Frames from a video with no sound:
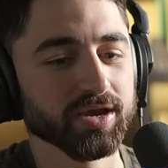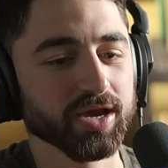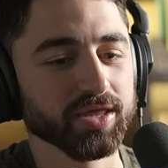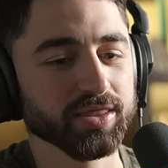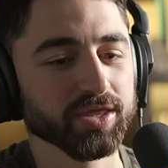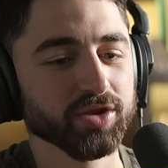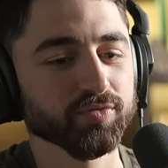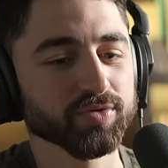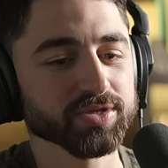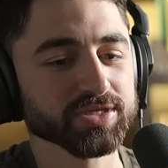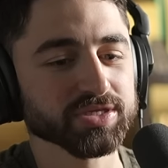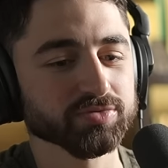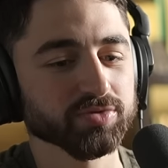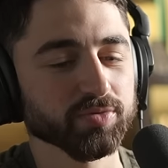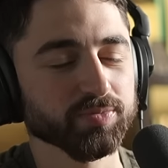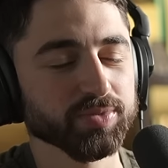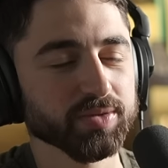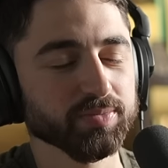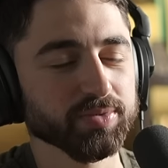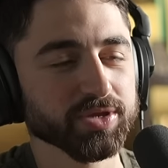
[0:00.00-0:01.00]
and then rinse and
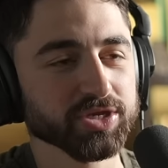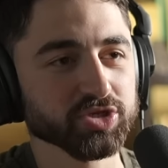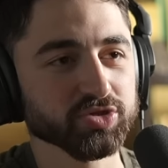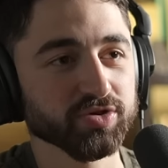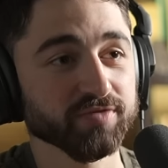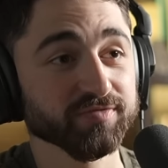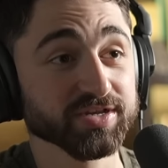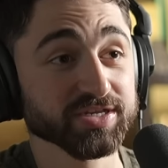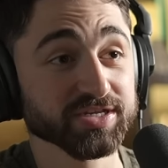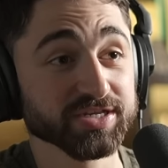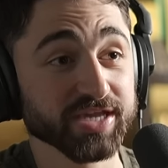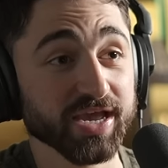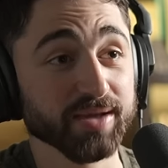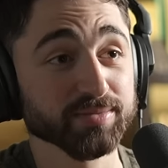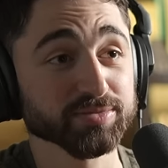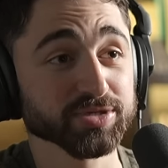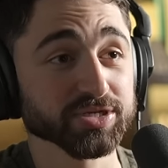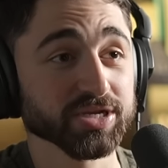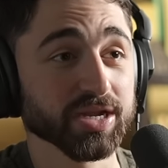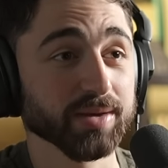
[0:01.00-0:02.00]
repeat because you have
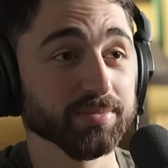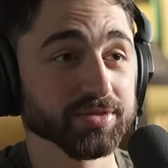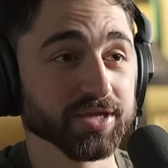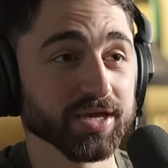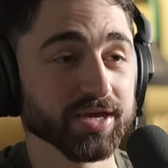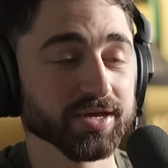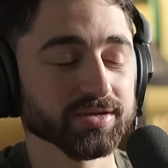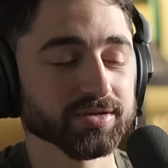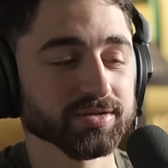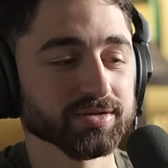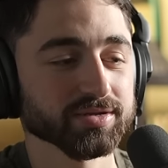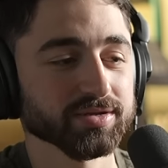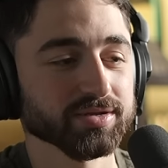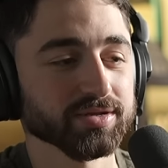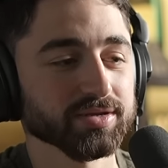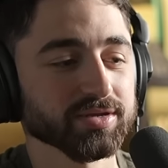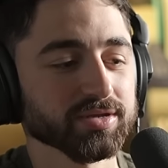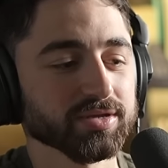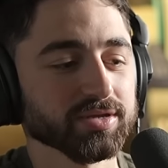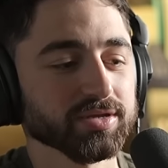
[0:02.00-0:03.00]
exams on top of that.
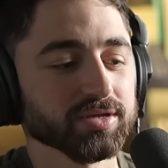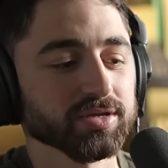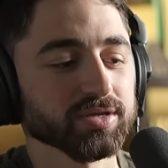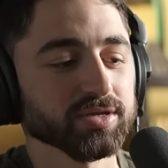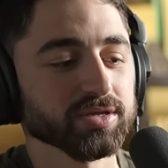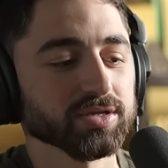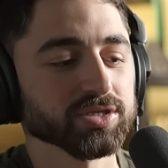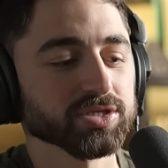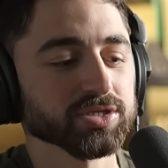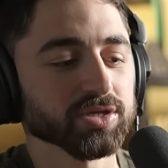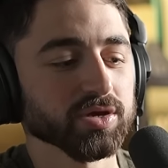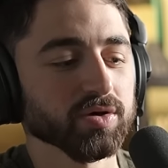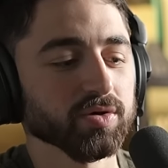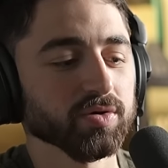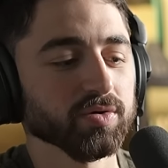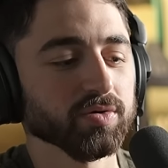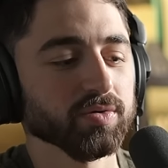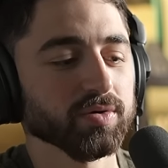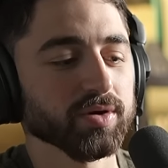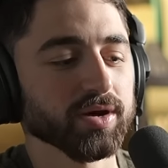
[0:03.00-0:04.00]

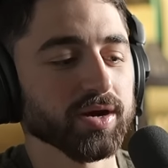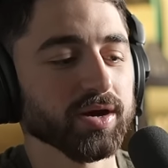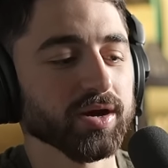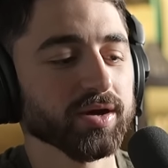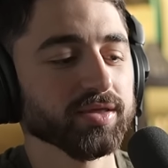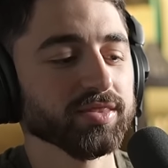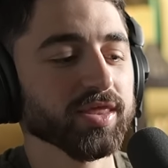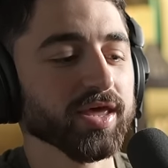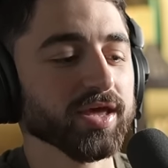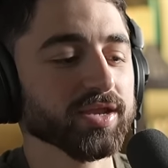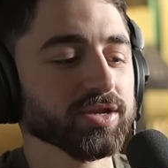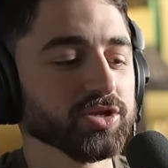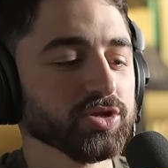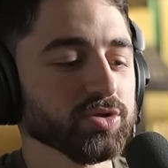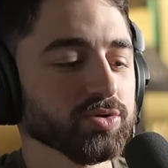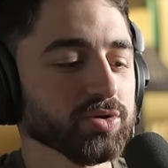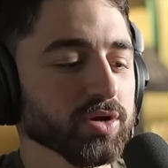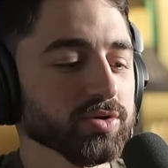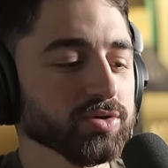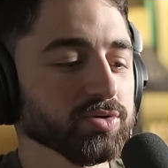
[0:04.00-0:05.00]
So, uh, and then,
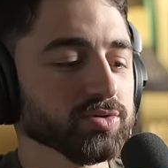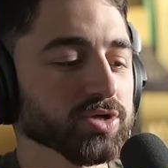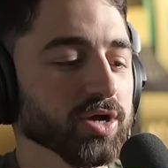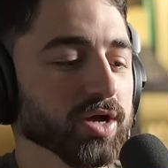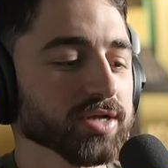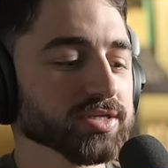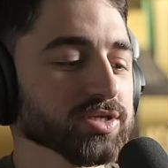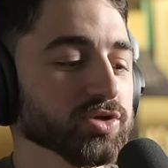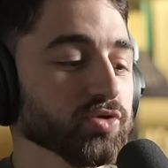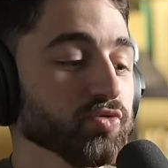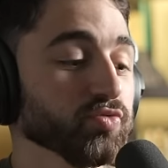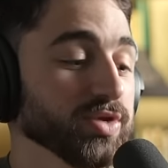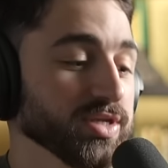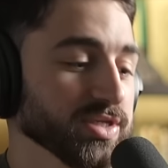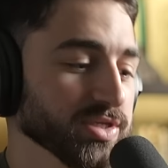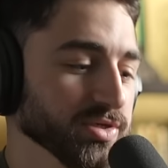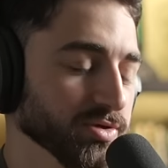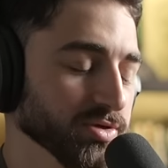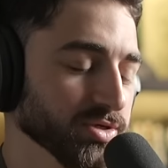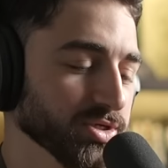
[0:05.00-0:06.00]
you know, you toss in
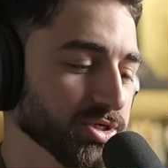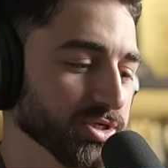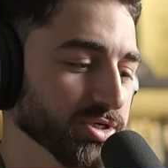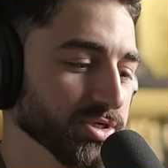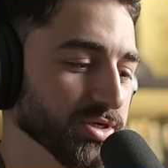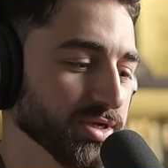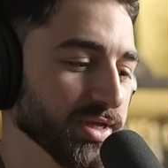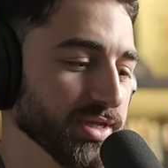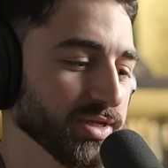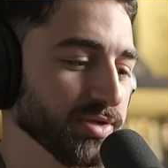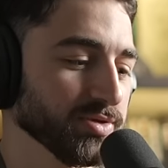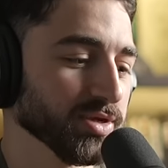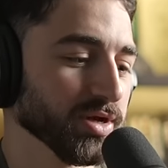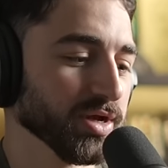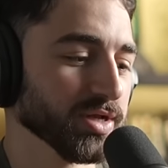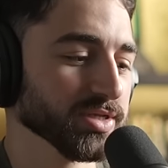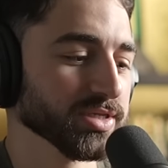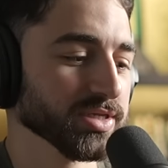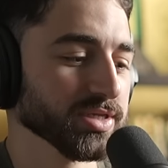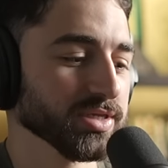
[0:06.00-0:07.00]
research and you
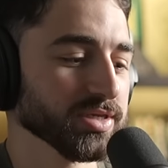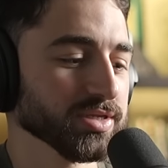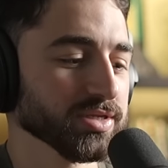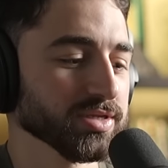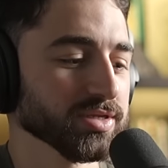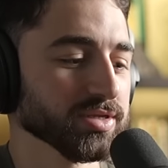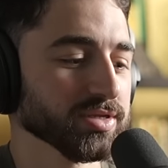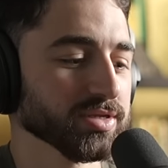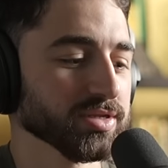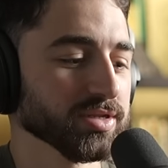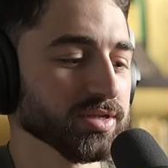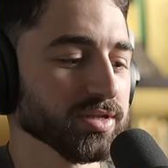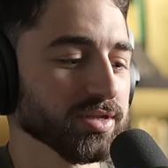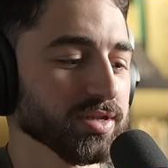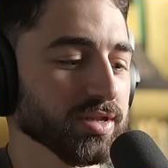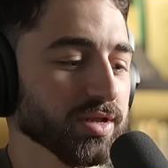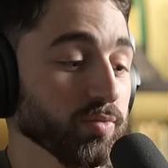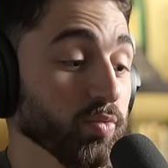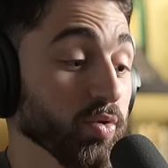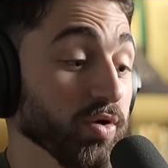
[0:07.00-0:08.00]
toss in,
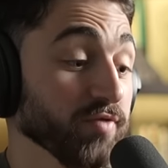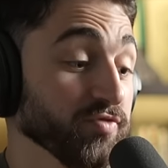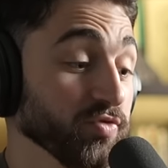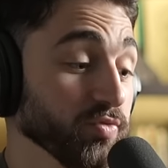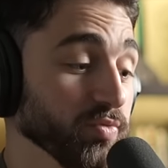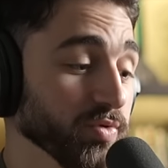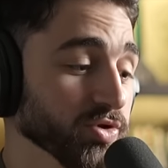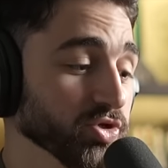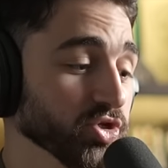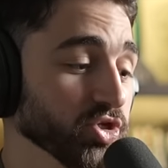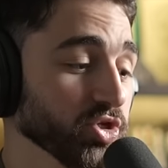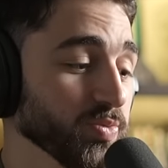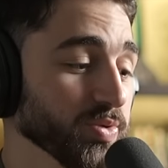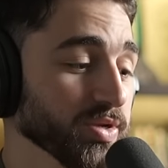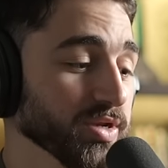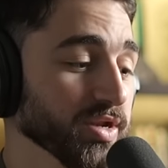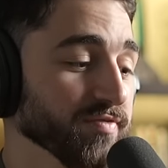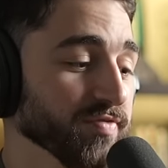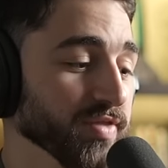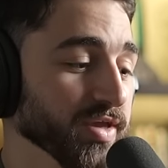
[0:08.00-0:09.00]
well, if you're
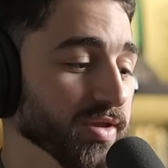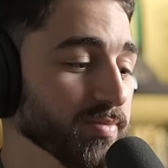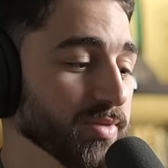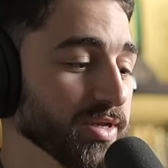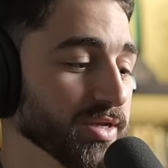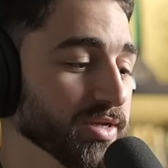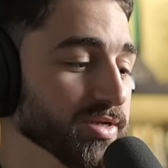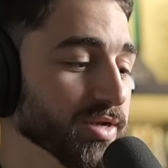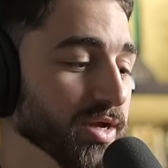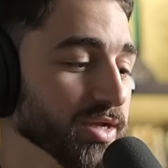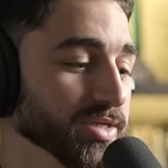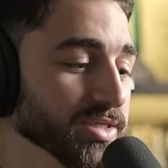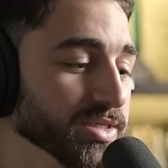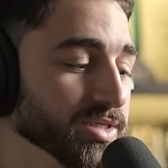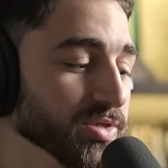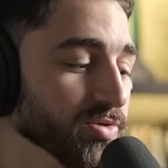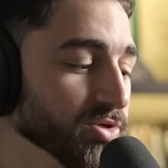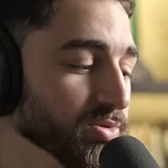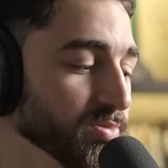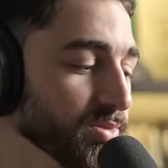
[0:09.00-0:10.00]
stupid enough like me to toss in
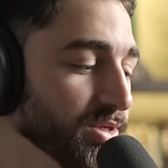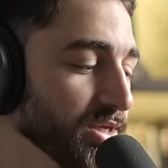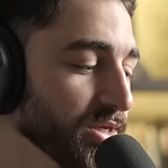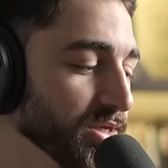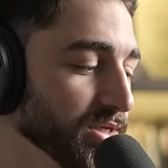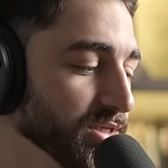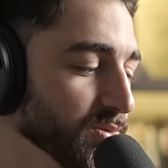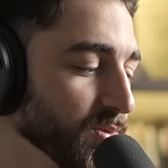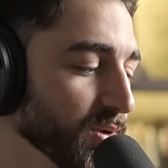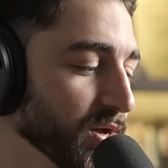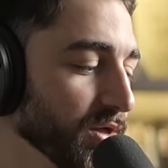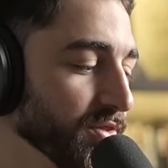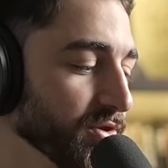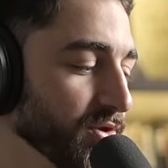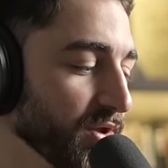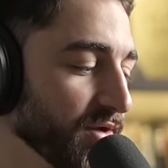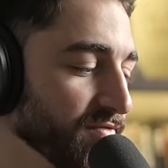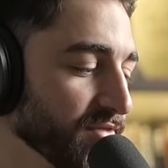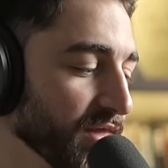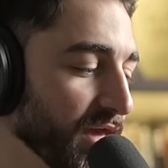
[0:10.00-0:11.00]
social media as well, then you have